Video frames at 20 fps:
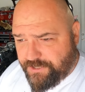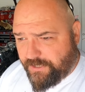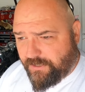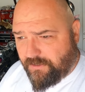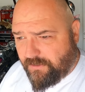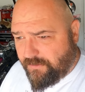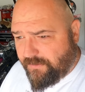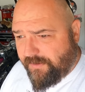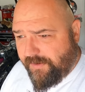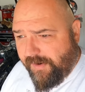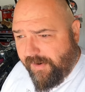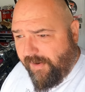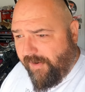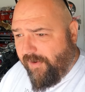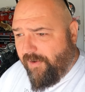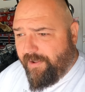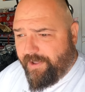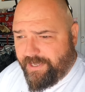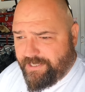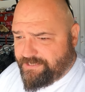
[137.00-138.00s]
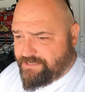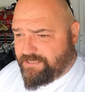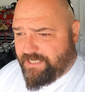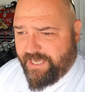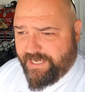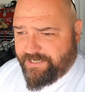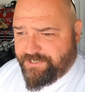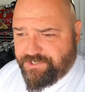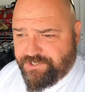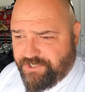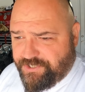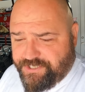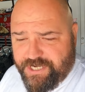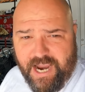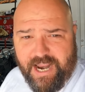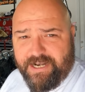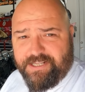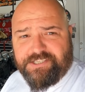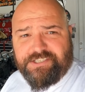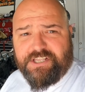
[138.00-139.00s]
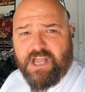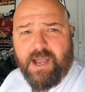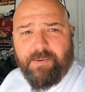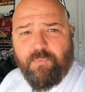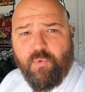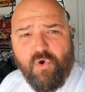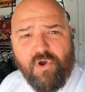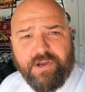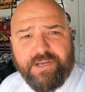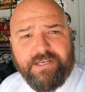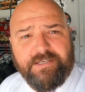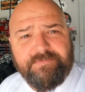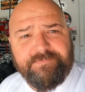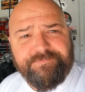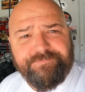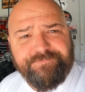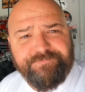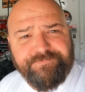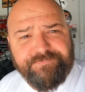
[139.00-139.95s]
until his legs just kind of stopped working.